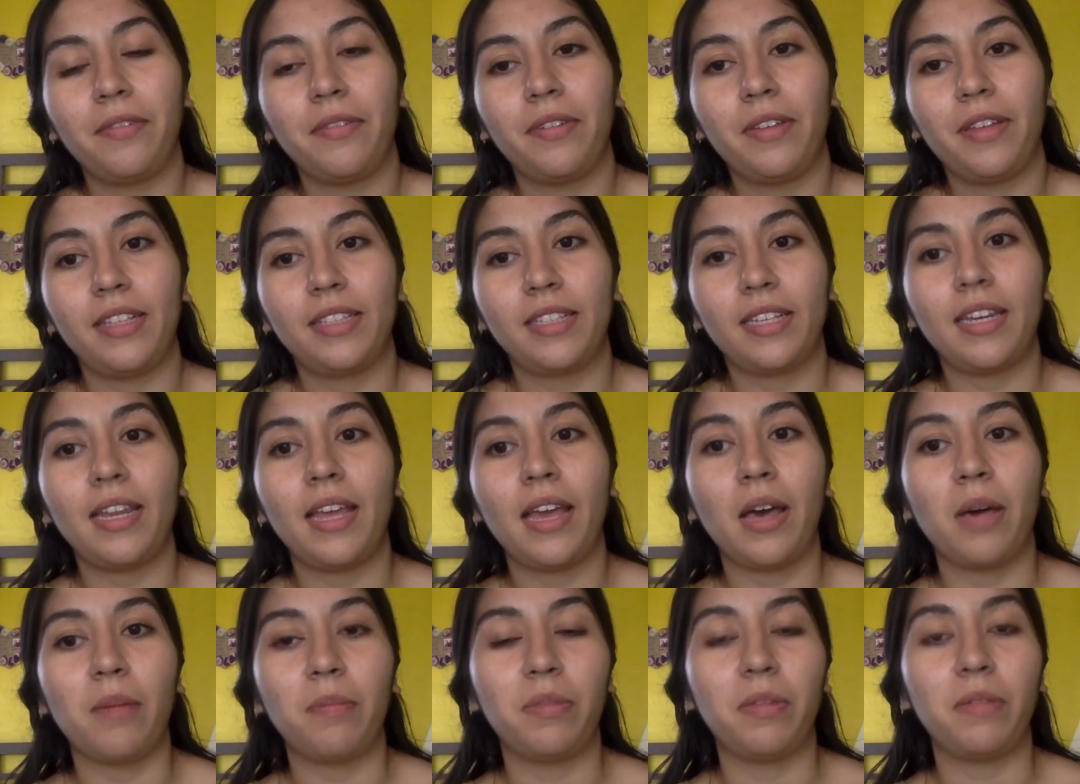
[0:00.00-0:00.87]
It's going to
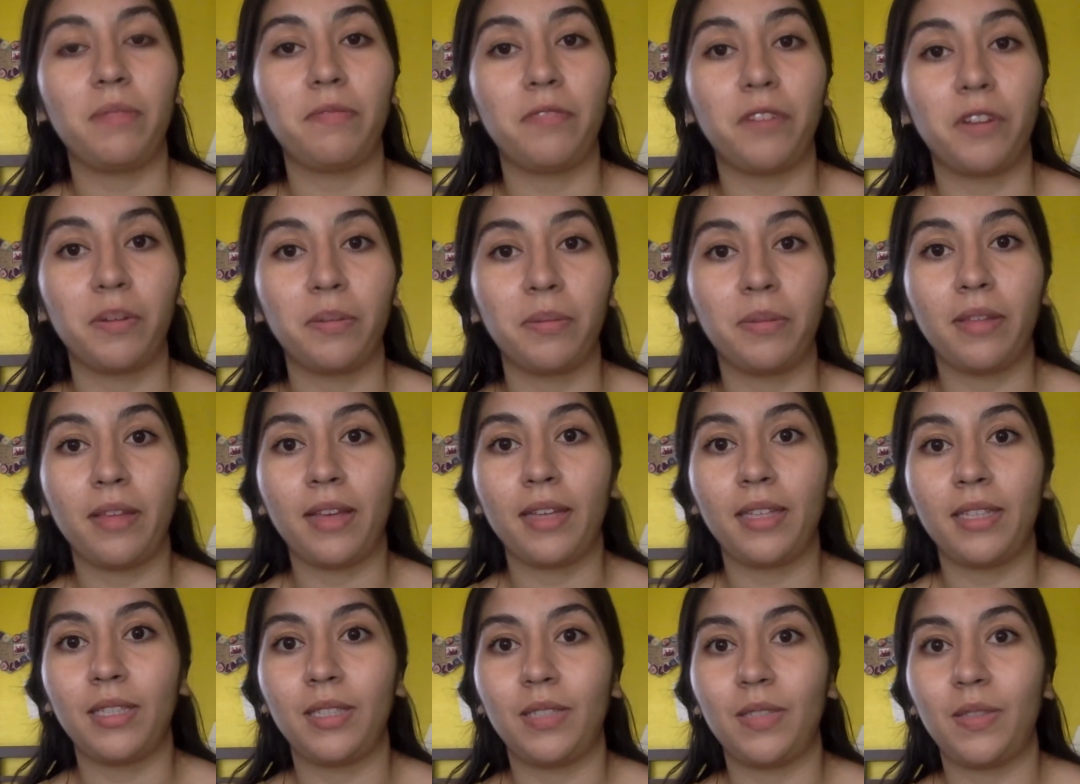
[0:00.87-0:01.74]
help them
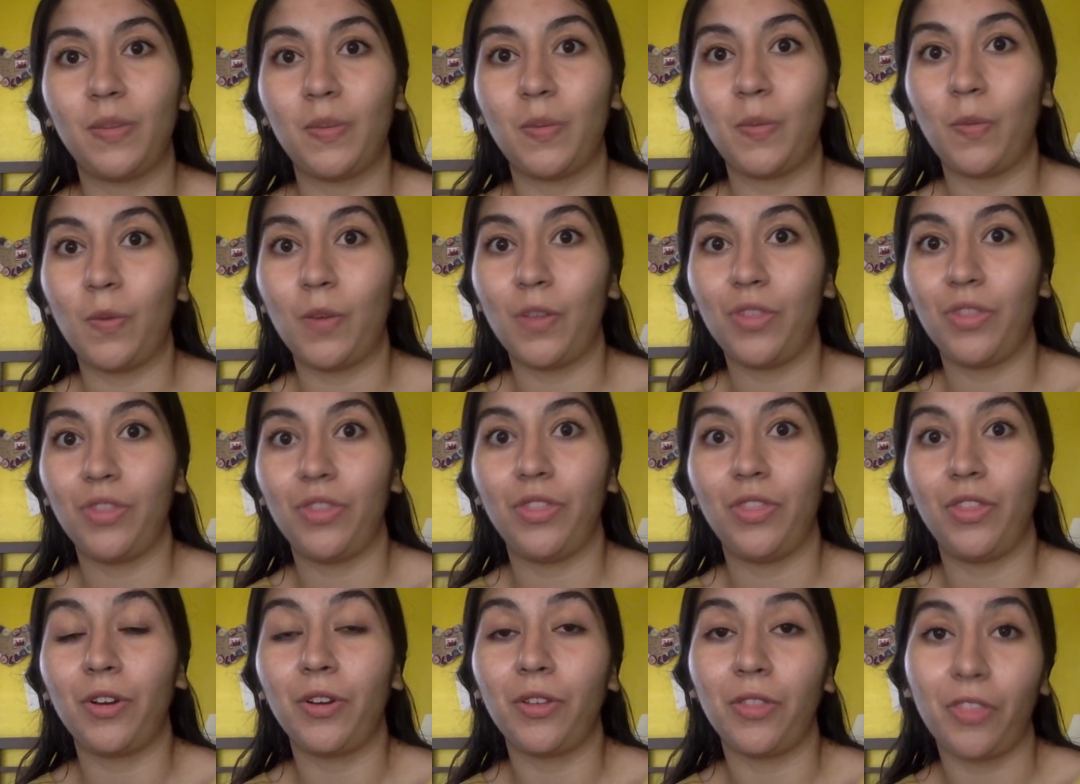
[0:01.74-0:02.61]
verbalize what
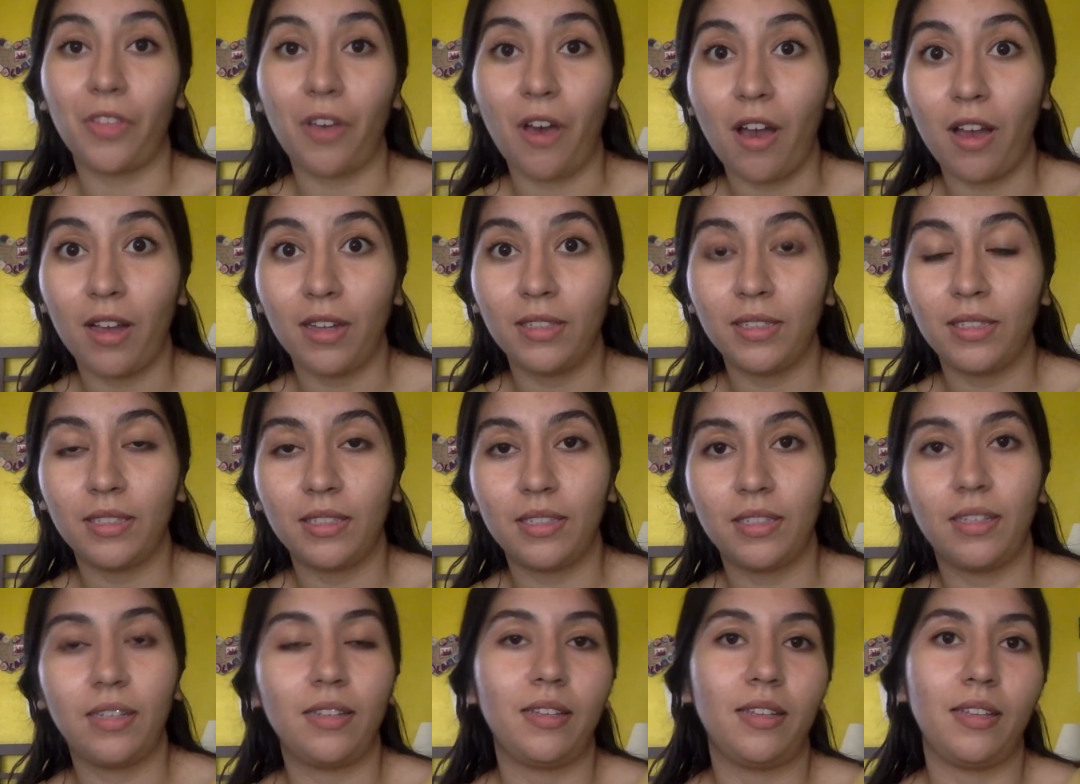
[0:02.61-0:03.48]
their
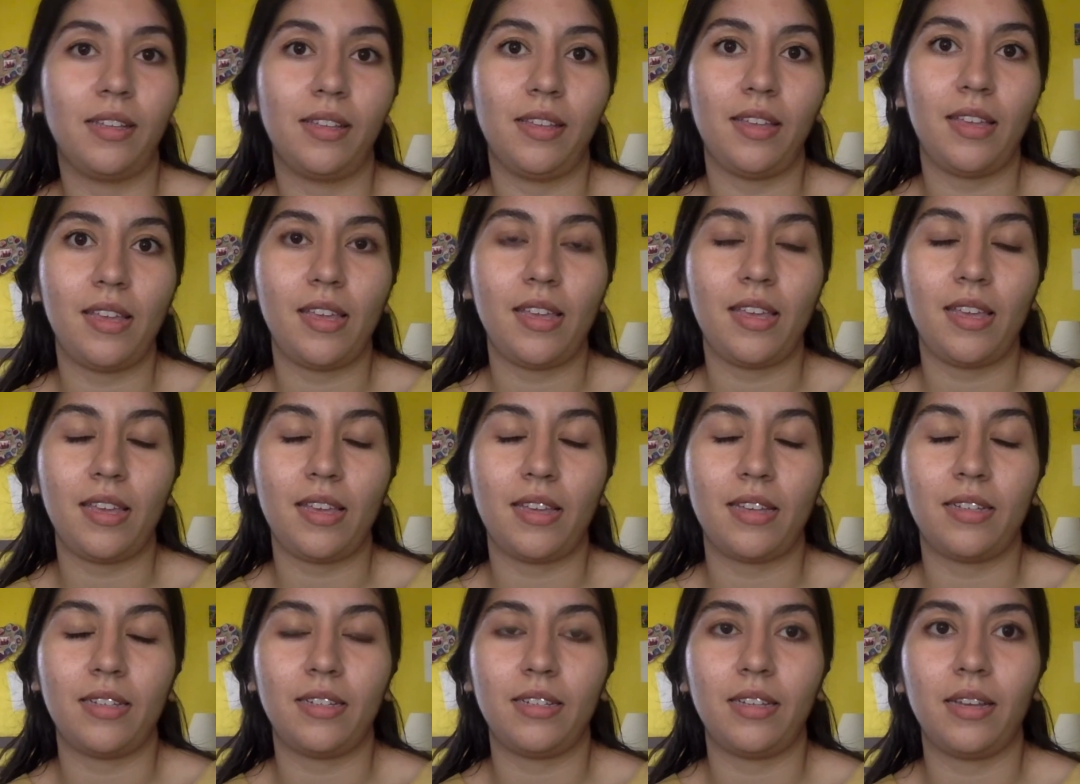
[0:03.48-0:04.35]
thoughts,
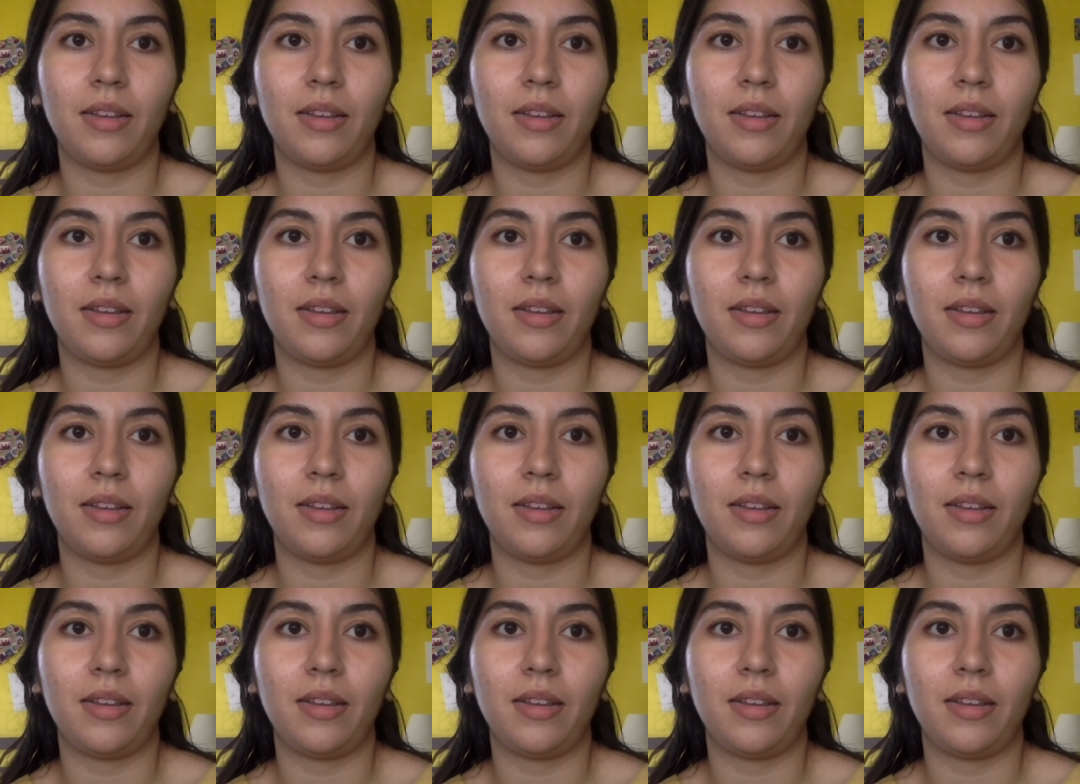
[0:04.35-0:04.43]
and